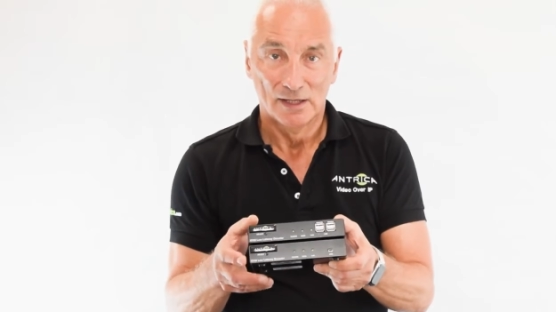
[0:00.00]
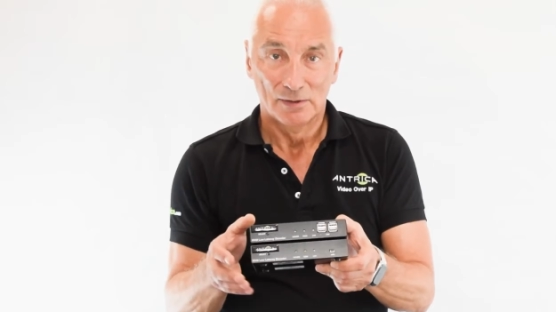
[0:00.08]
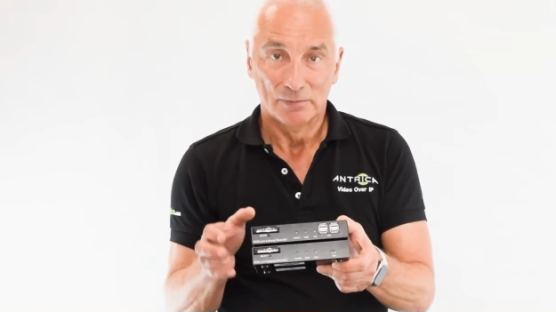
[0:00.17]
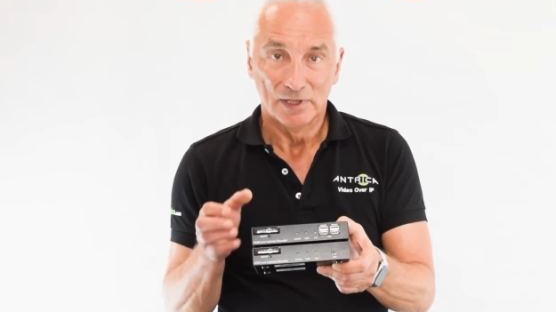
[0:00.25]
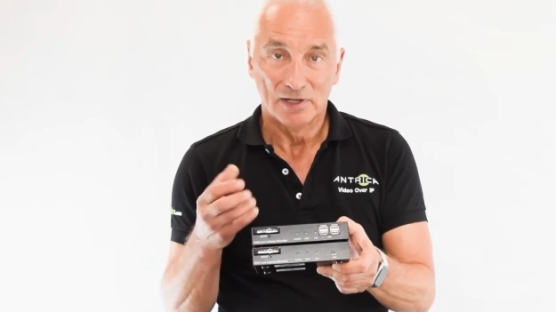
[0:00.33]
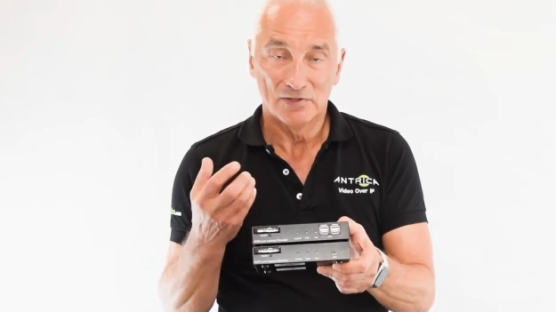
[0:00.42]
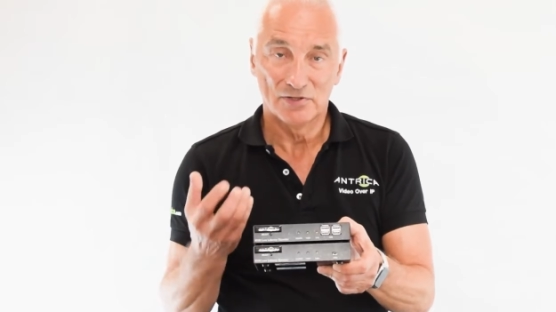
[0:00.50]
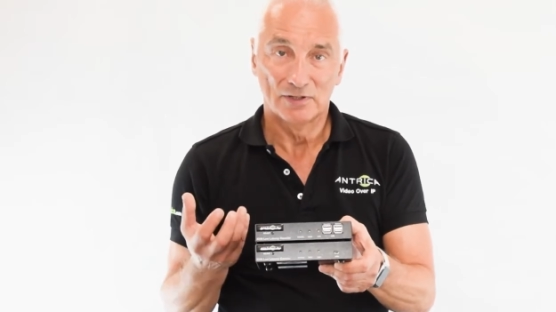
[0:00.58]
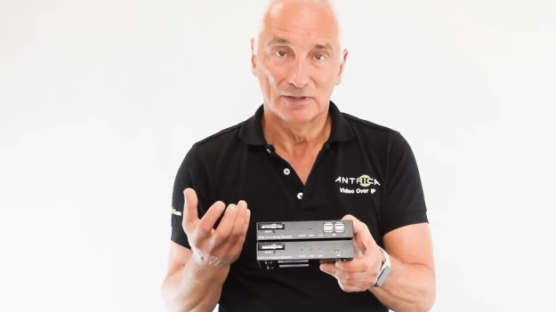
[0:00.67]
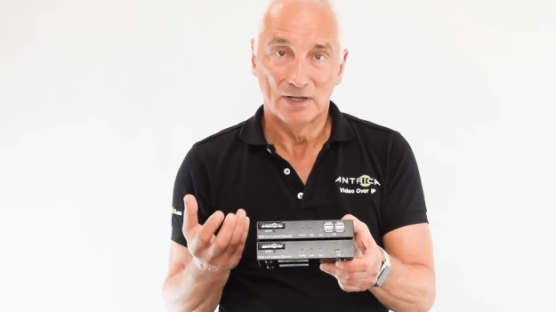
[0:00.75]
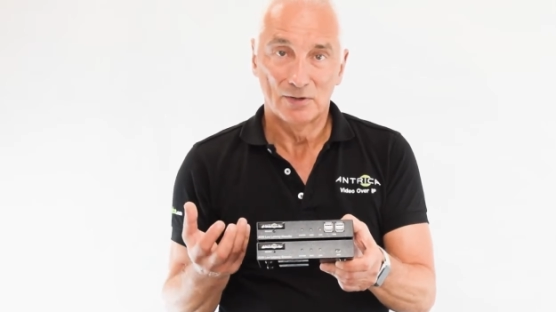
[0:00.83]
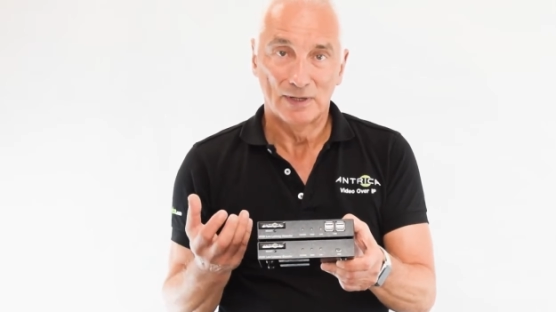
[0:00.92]
Because the
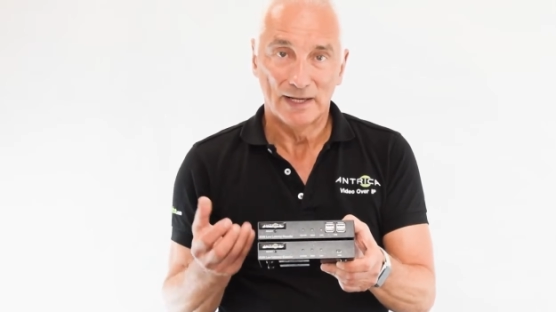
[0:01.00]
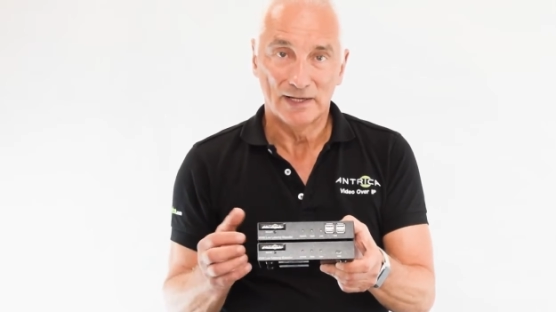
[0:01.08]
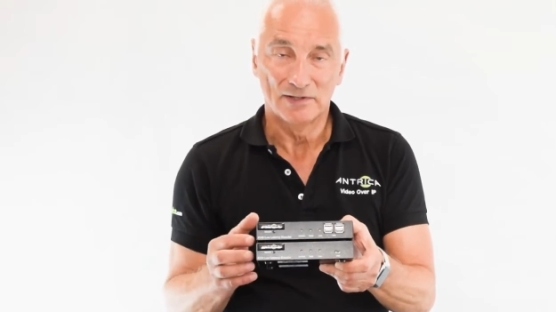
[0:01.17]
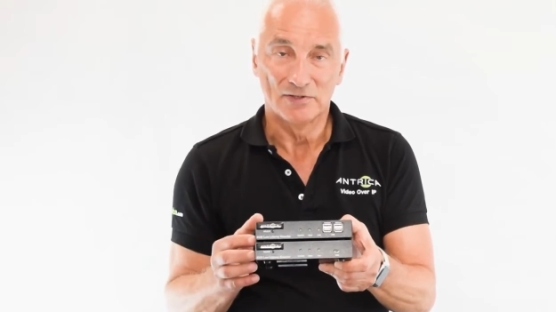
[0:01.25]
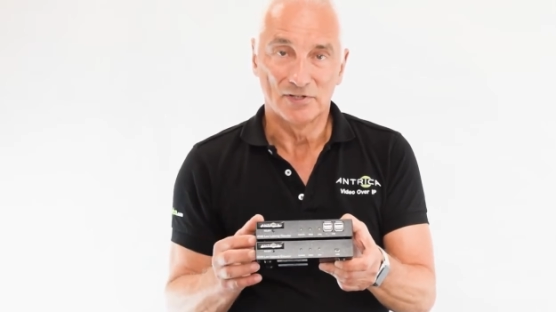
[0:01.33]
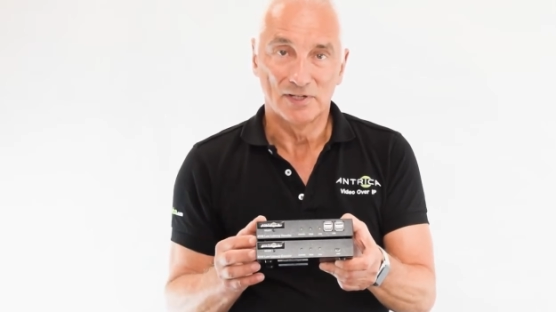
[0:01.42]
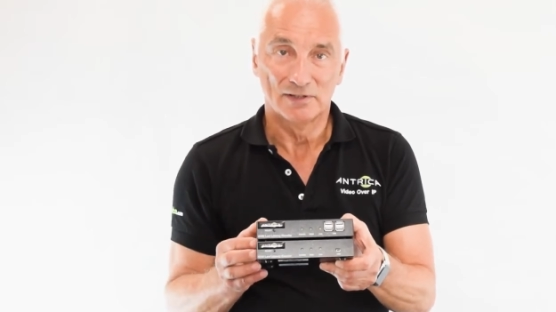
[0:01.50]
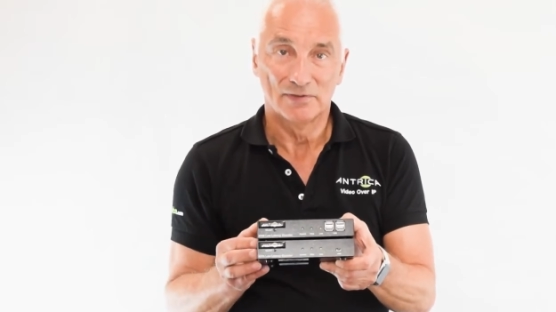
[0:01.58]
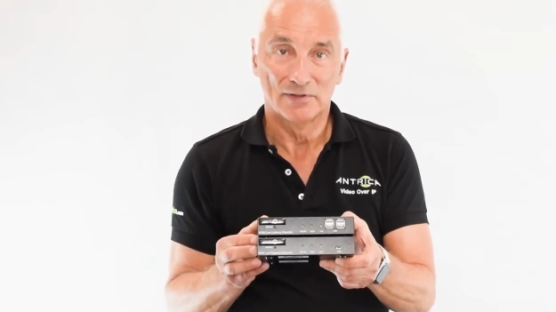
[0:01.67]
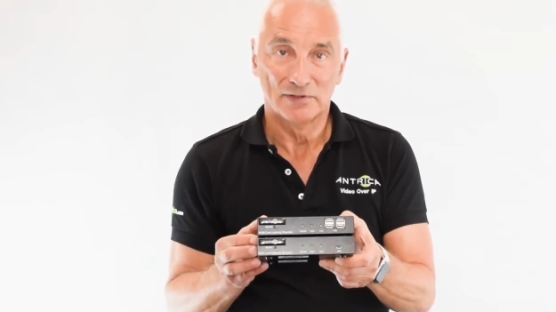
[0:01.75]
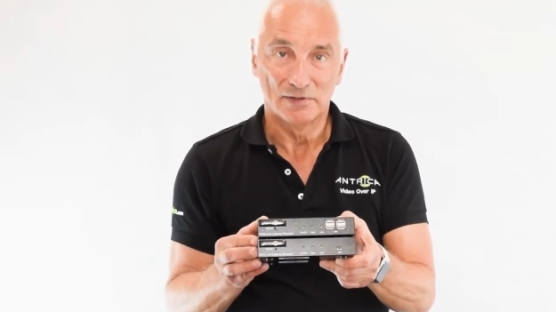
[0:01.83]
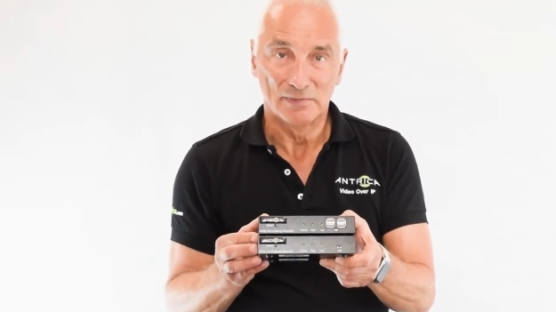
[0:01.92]
low latency of
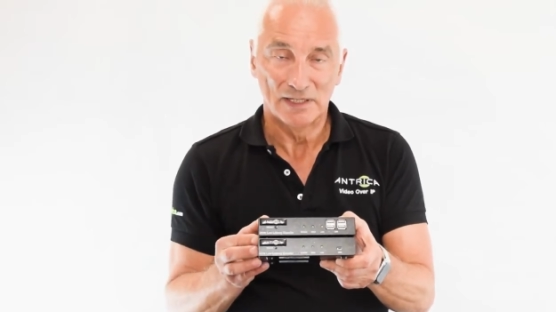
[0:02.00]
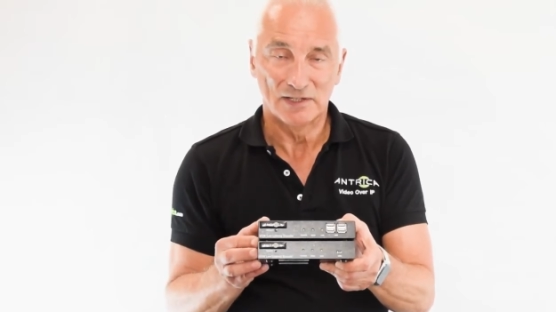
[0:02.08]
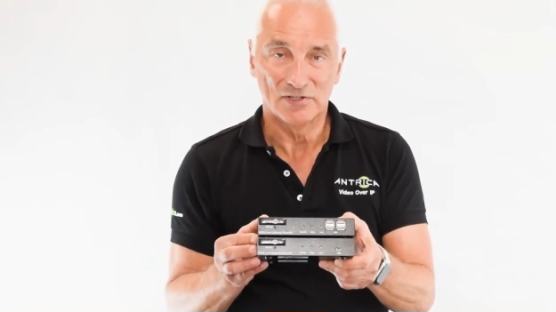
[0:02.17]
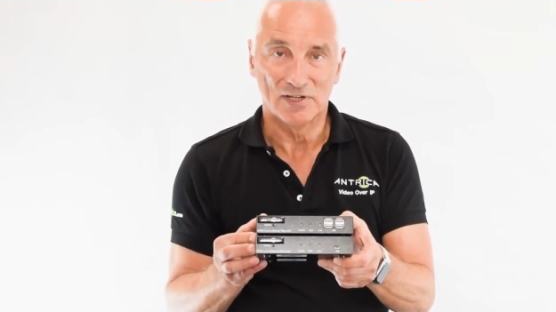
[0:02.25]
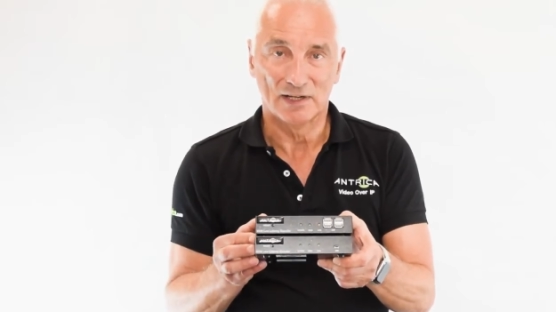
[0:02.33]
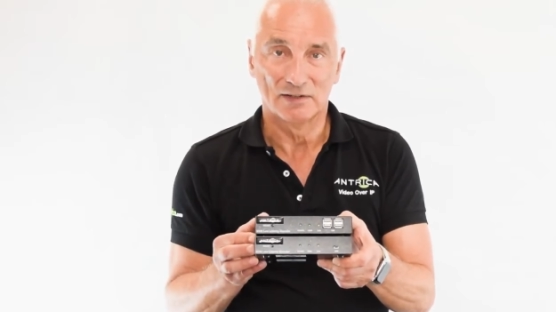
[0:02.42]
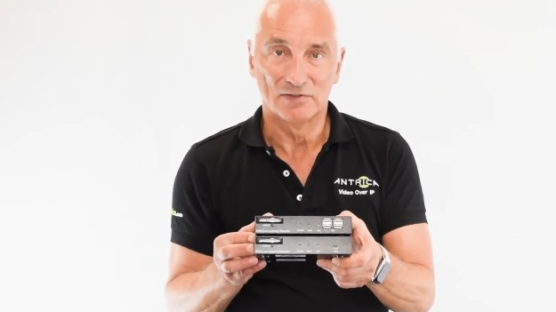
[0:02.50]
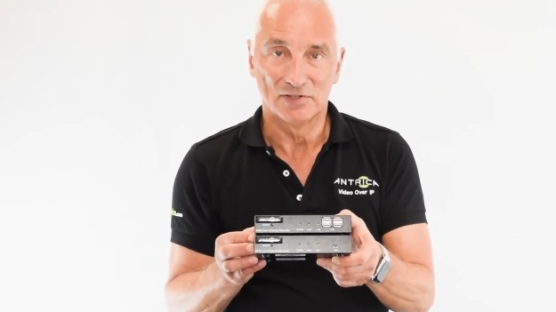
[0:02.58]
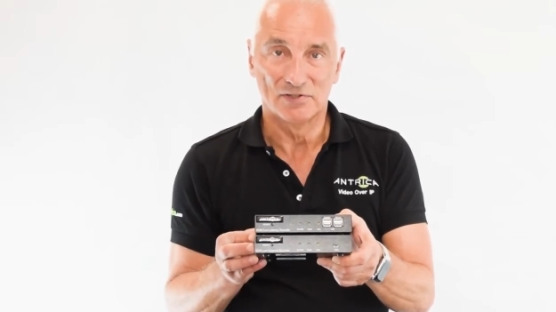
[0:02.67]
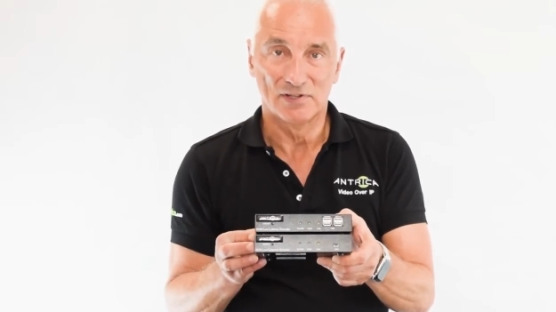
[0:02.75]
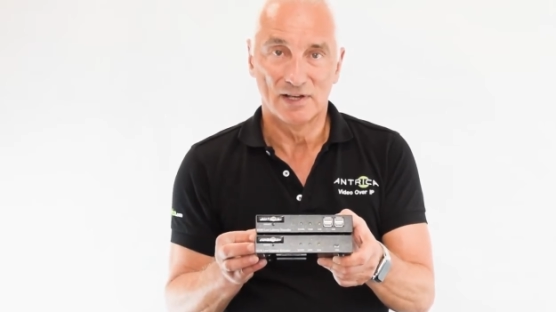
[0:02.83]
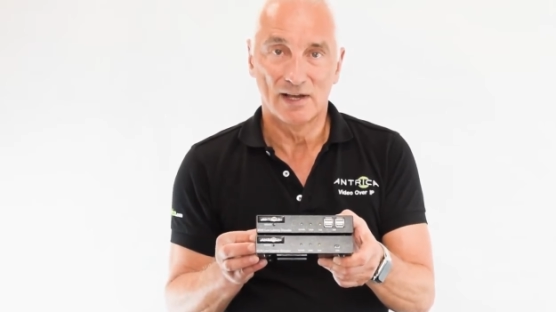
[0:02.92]
30 milliseconds
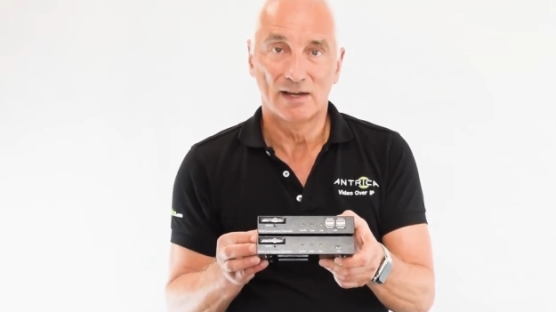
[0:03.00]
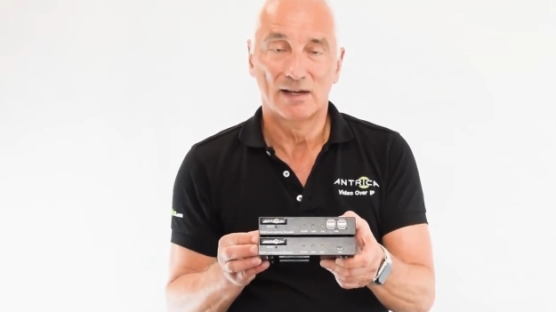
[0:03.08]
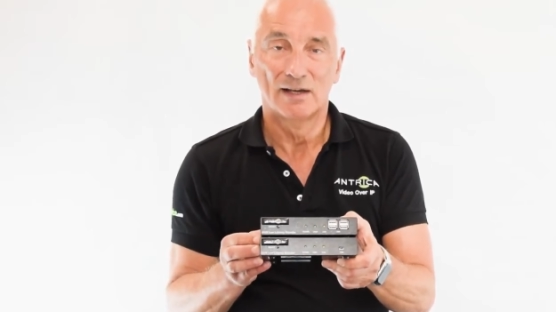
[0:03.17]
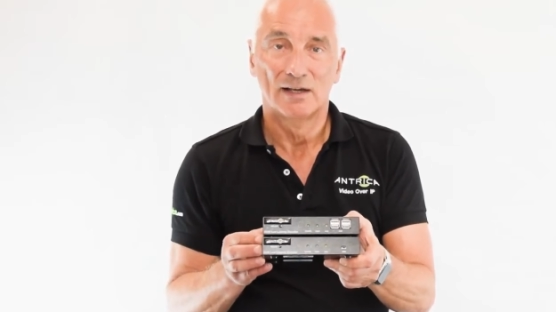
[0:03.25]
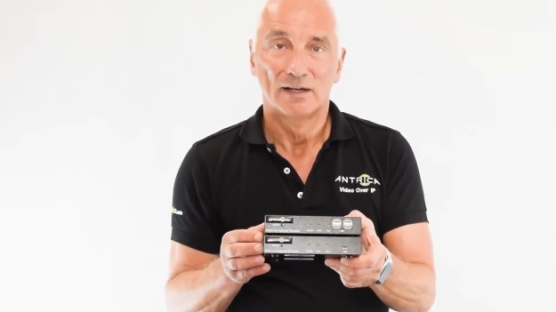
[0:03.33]
is there,